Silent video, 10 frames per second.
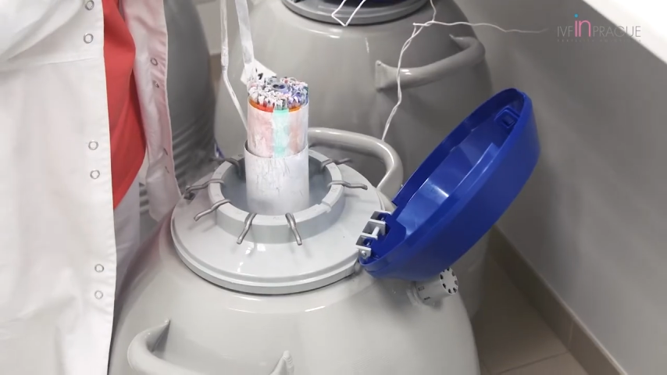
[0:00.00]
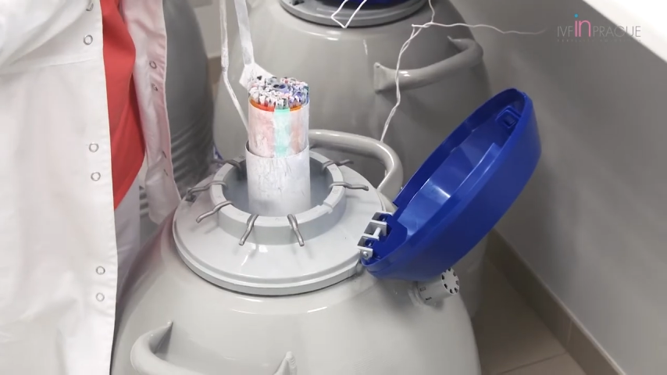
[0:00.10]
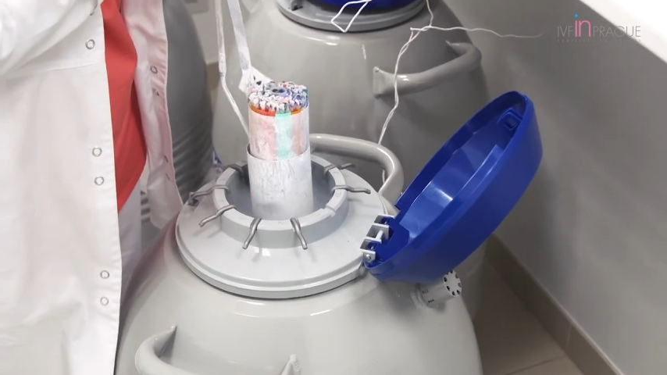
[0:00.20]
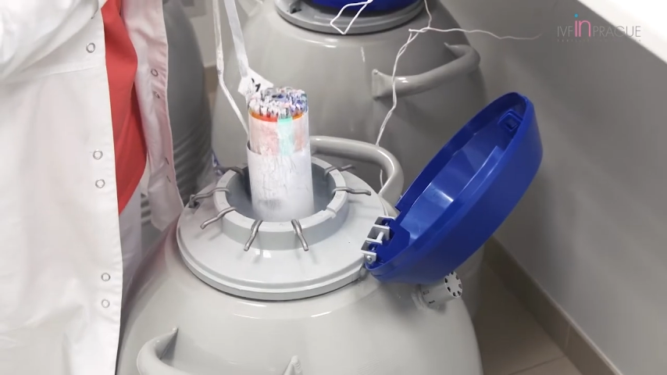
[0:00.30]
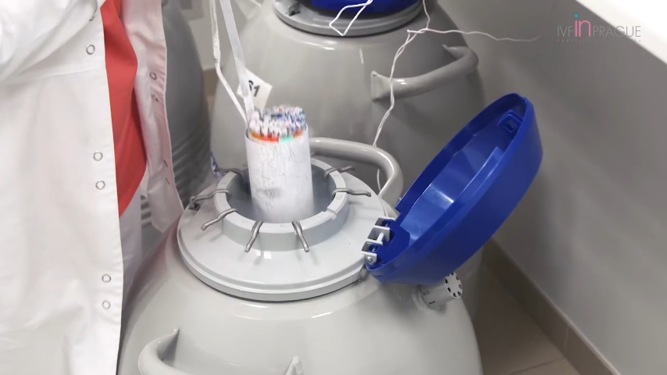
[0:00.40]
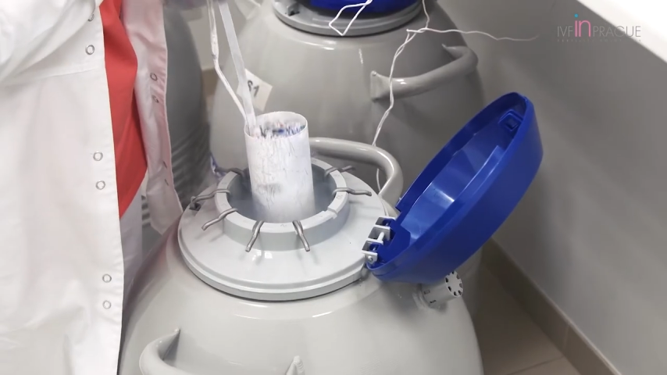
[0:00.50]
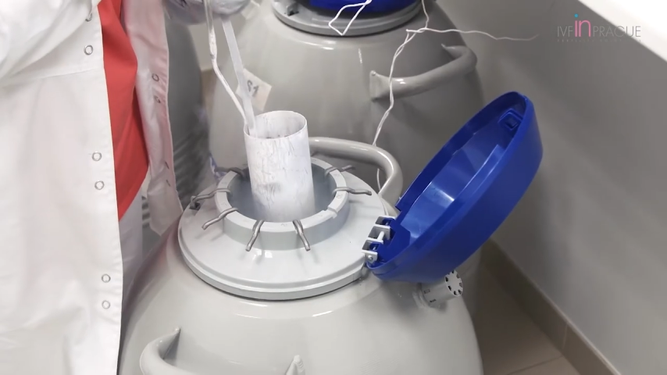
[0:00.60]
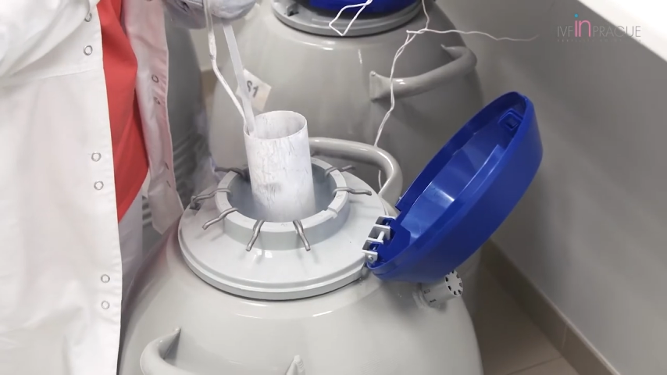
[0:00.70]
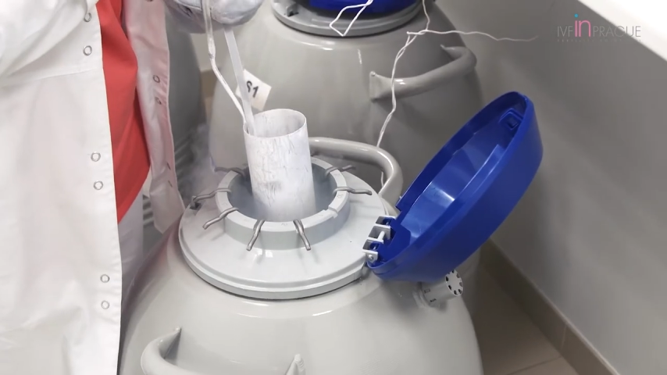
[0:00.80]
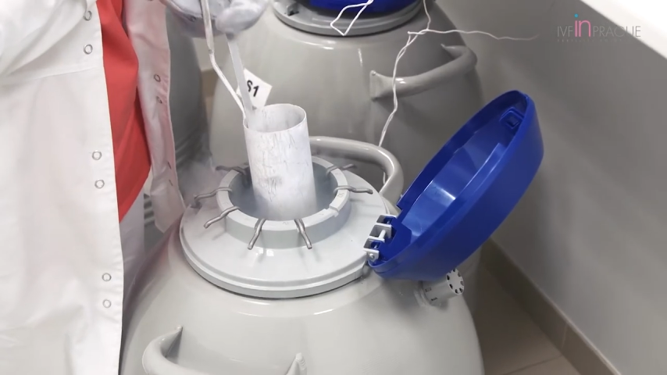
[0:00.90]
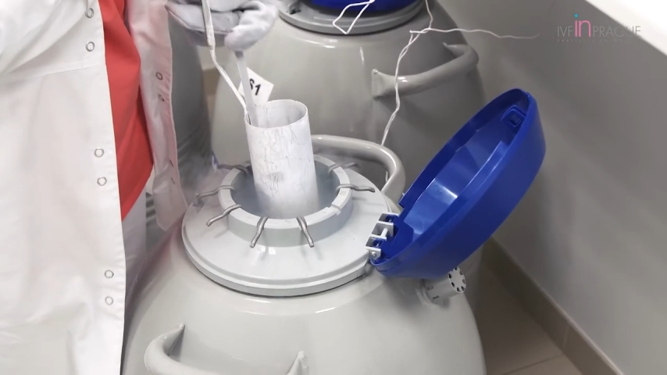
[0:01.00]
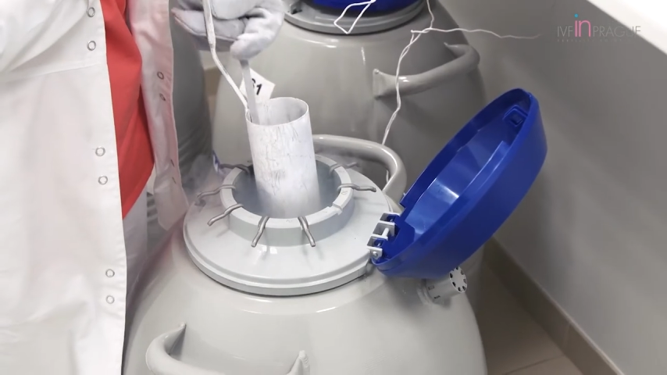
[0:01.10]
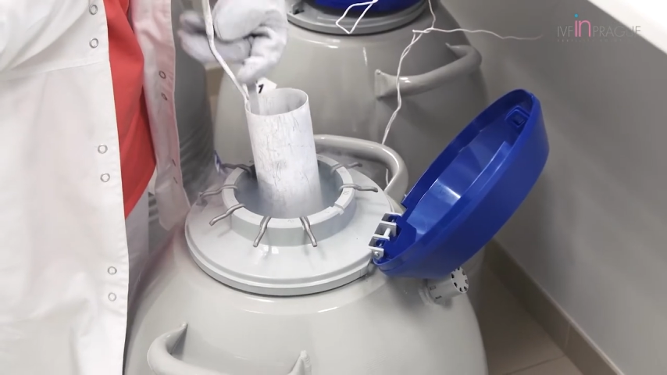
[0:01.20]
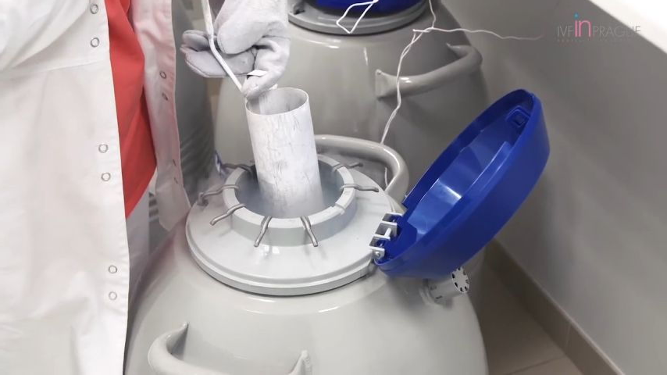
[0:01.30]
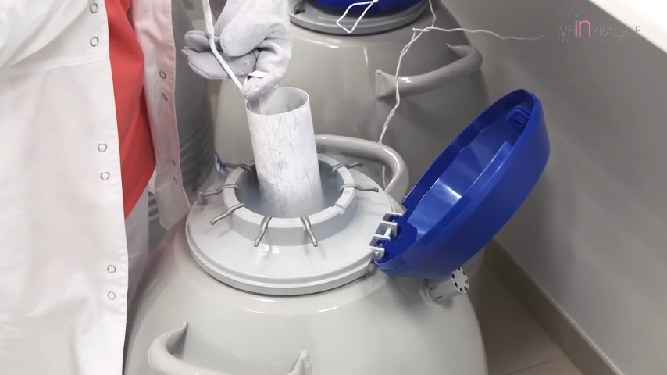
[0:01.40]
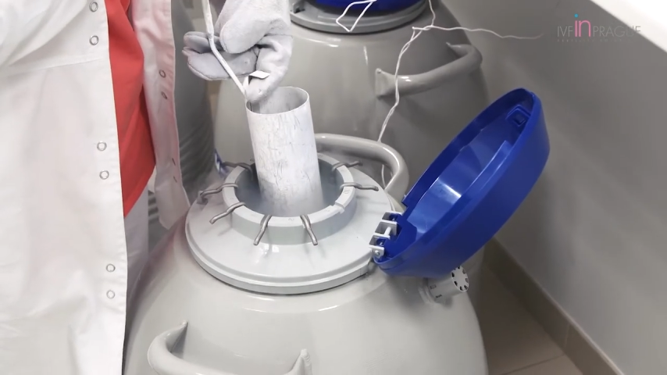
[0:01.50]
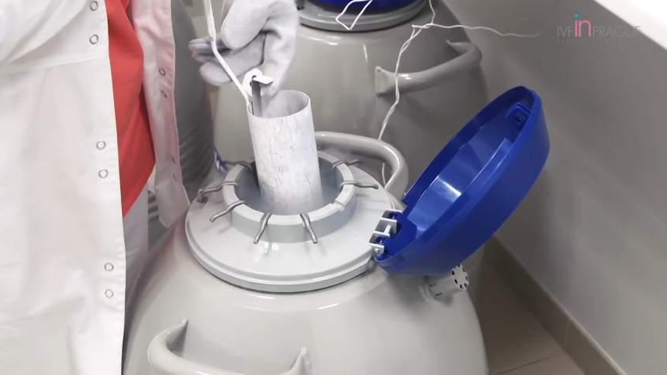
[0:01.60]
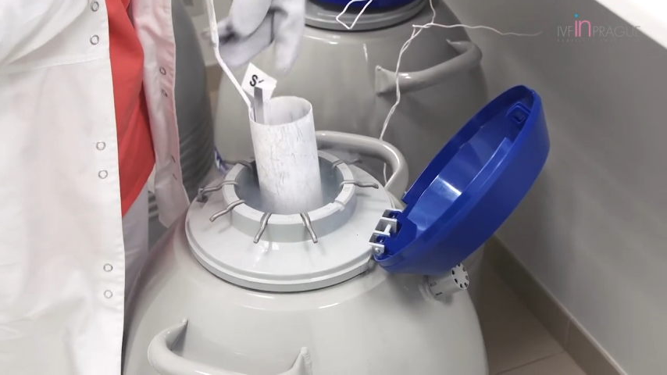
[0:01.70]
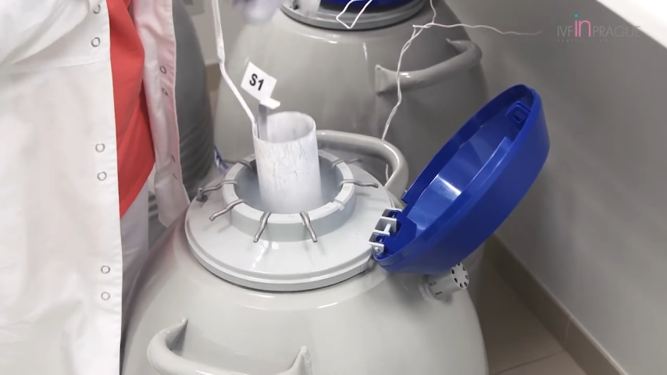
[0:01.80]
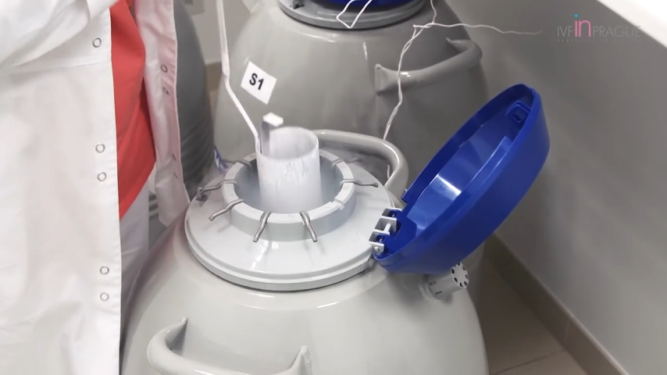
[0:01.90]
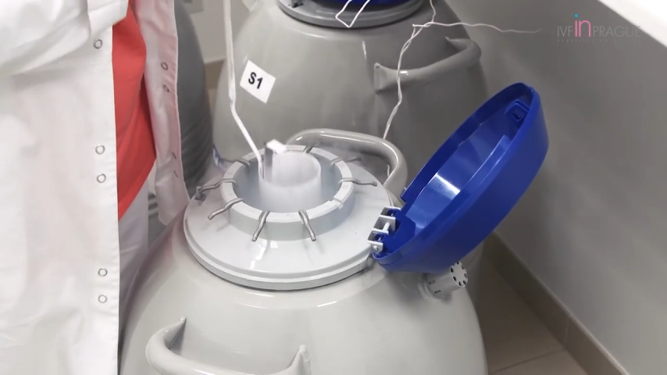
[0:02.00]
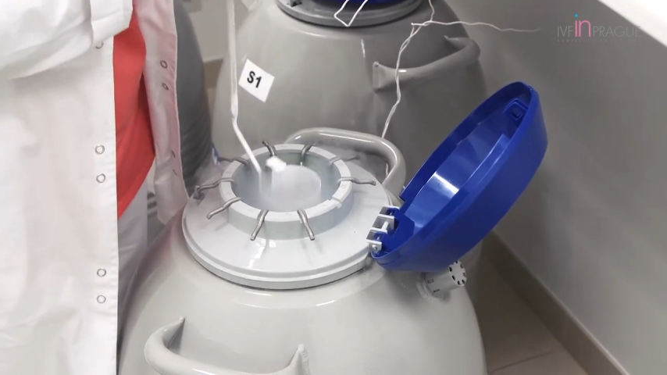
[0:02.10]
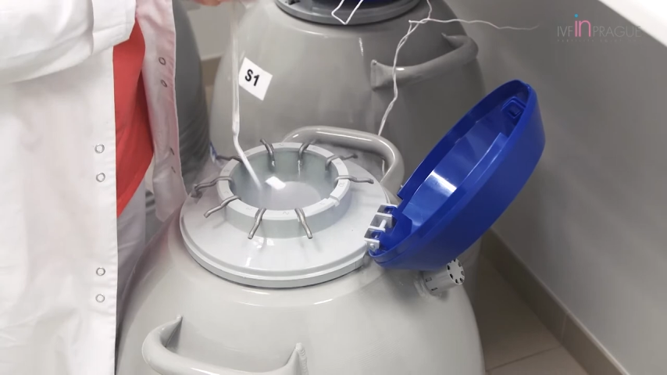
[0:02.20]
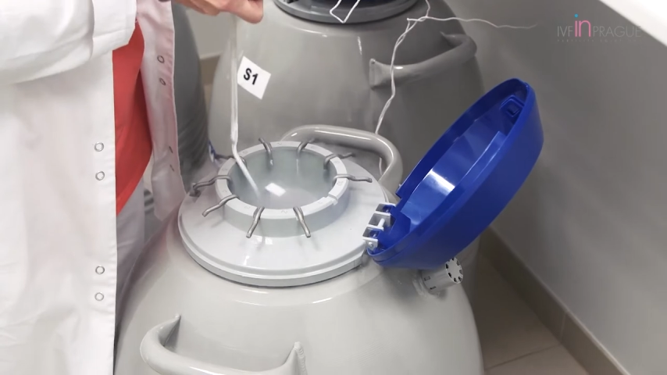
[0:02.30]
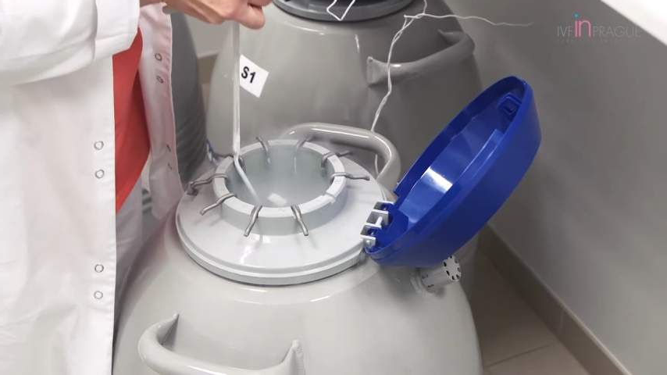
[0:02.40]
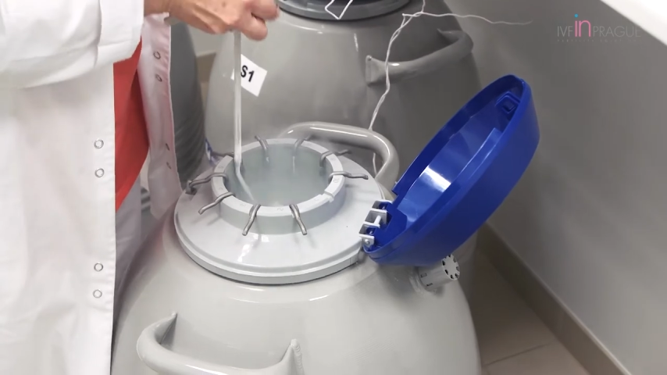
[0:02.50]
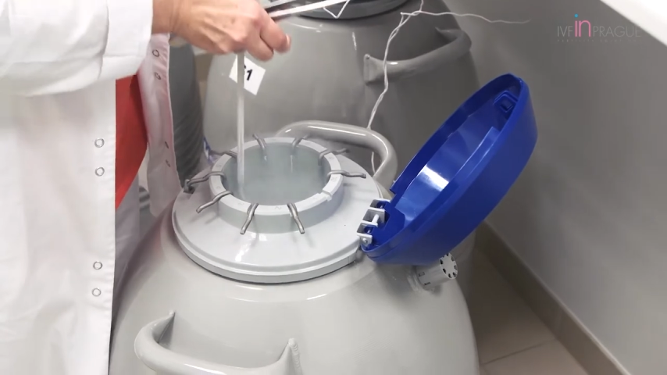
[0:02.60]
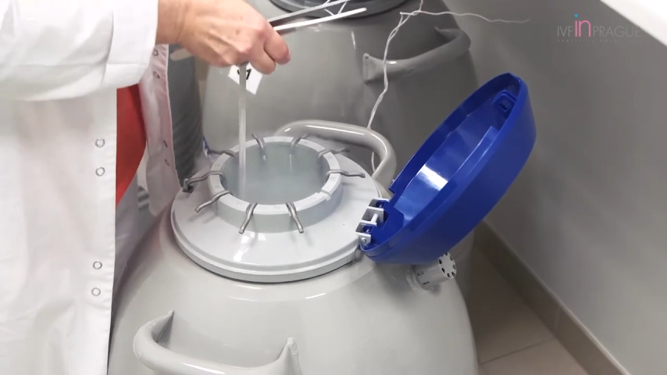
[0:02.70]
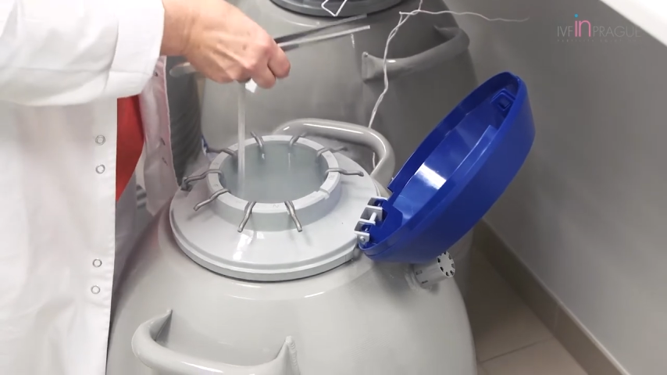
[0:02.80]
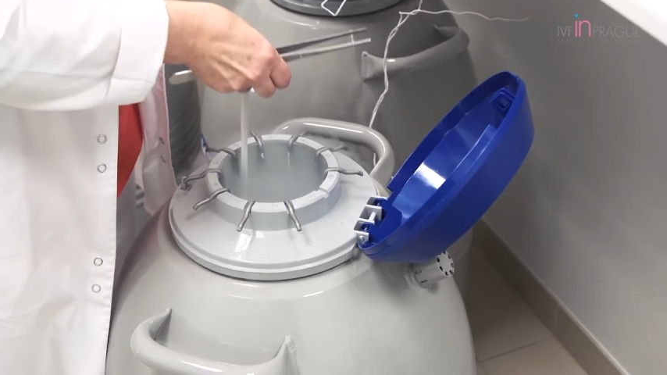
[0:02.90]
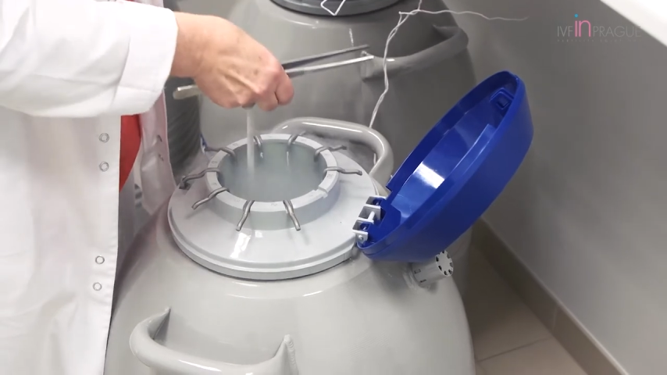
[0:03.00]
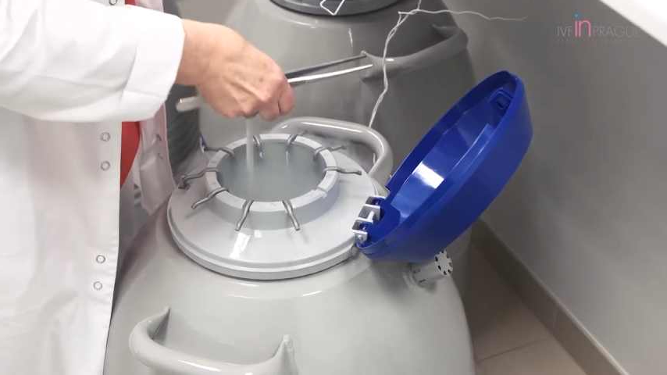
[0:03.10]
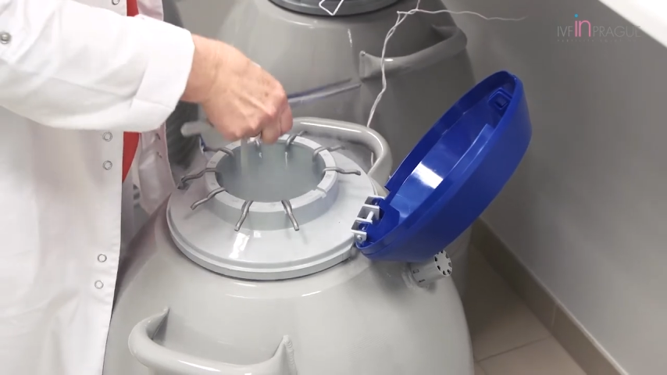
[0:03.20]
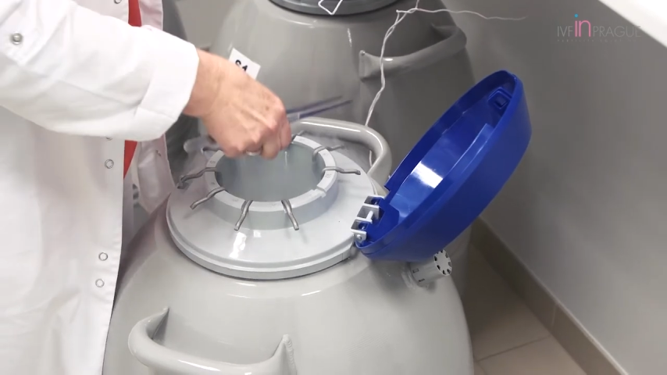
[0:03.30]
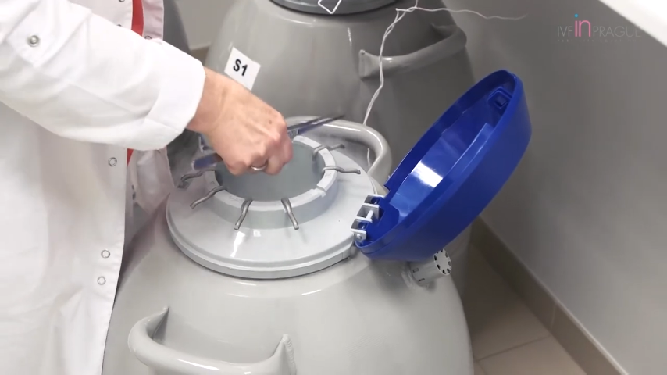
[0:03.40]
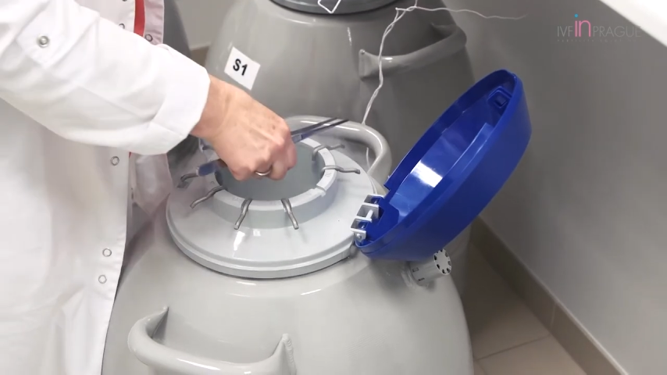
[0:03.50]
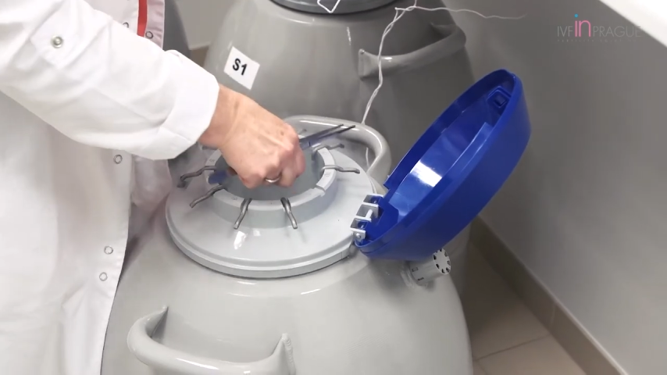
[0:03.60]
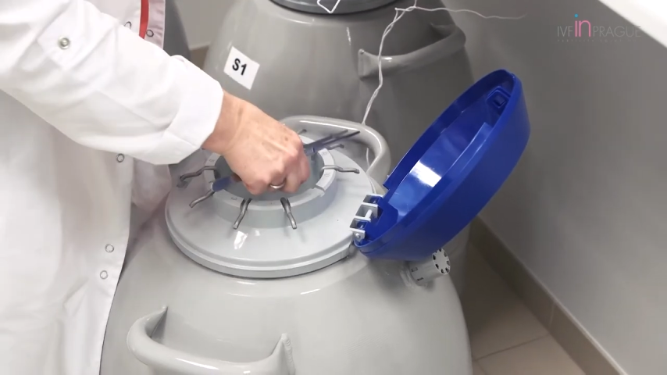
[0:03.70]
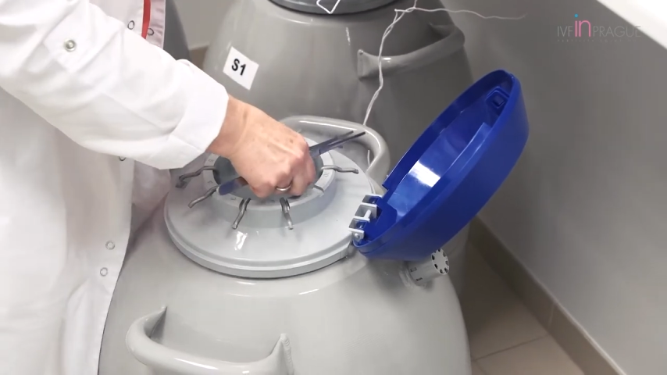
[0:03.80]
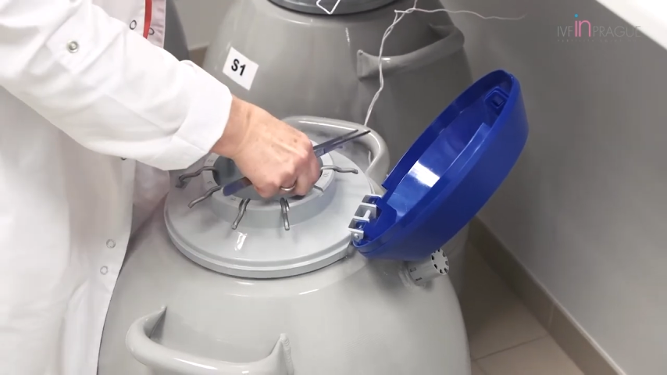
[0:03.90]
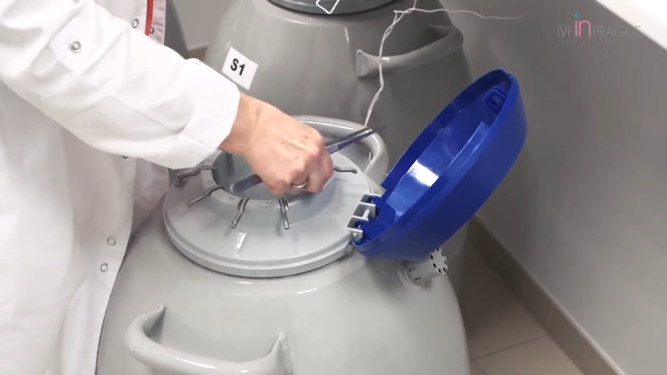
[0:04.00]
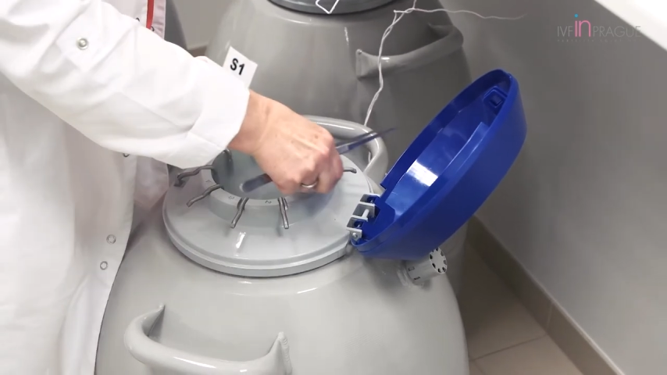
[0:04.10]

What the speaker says: No face is visible, so there are no lips to read.